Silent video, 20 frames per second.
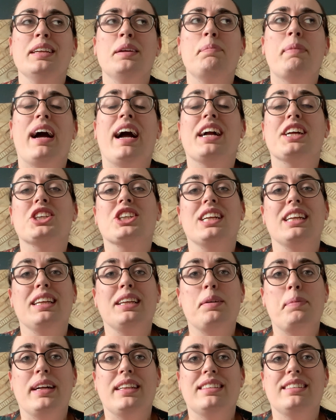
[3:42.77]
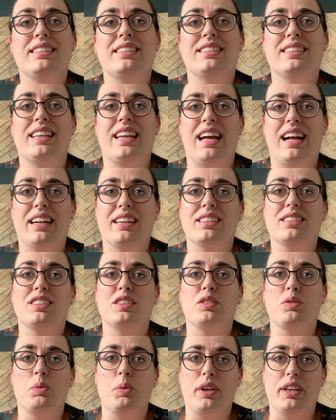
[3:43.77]
But actually, lament is an act
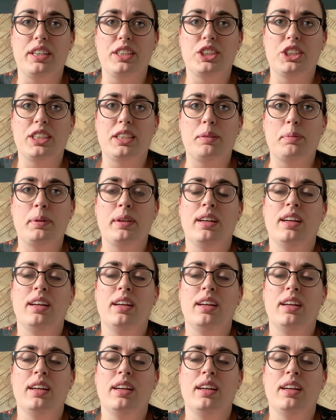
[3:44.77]
of worship,